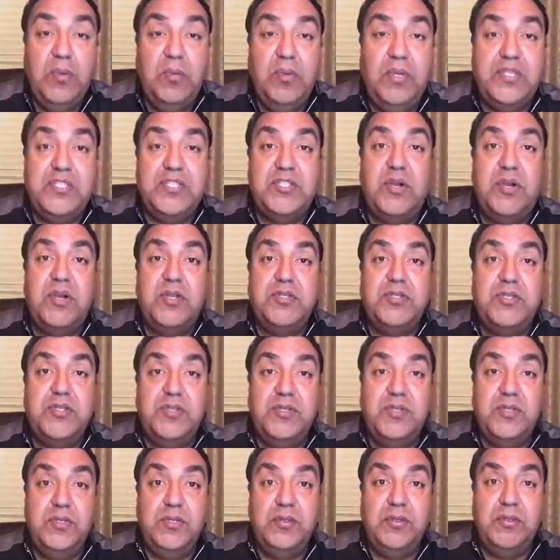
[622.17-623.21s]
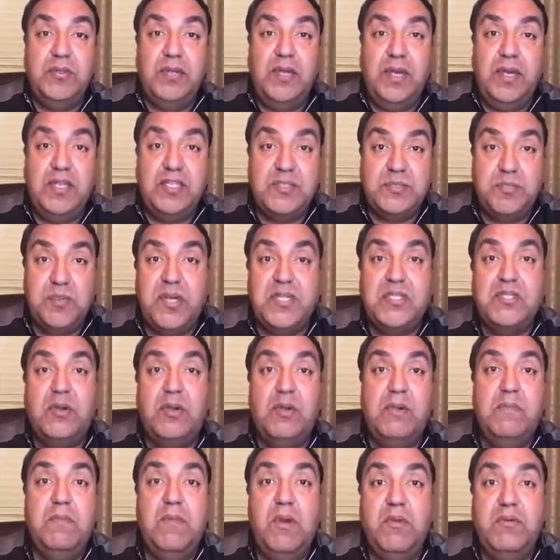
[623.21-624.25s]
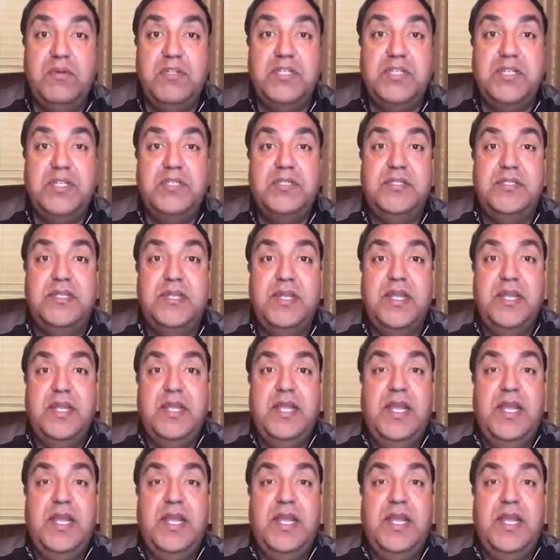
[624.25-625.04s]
which started to express our emotions.